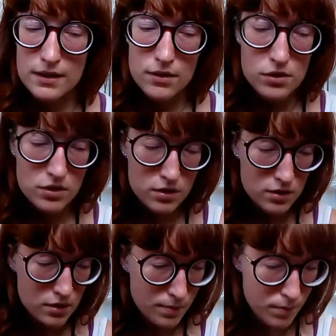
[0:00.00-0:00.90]

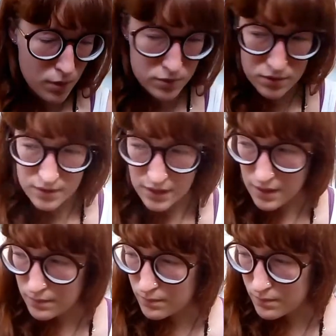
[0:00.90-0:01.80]
there's a person that
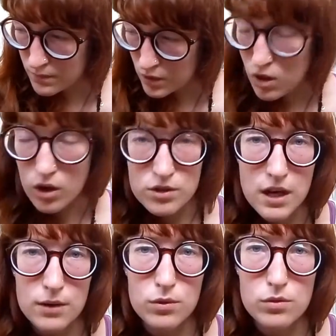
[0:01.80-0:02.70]
I'm in
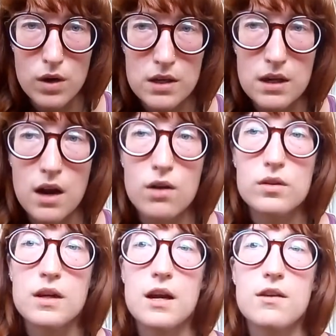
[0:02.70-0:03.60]
contact with right now
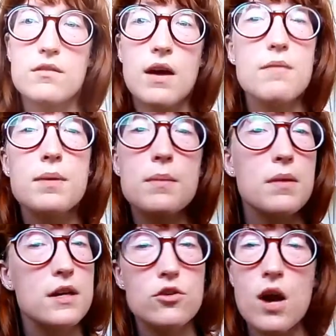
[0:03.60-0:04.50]
that I've been a
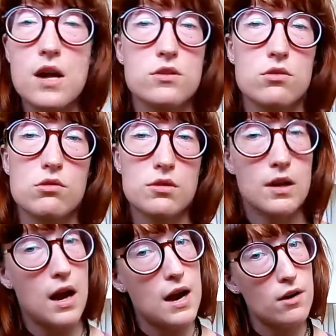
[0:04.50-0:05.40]
major asshole.
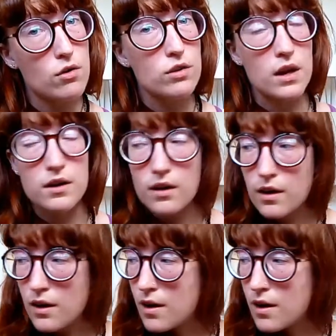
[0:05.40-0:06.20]
I know that.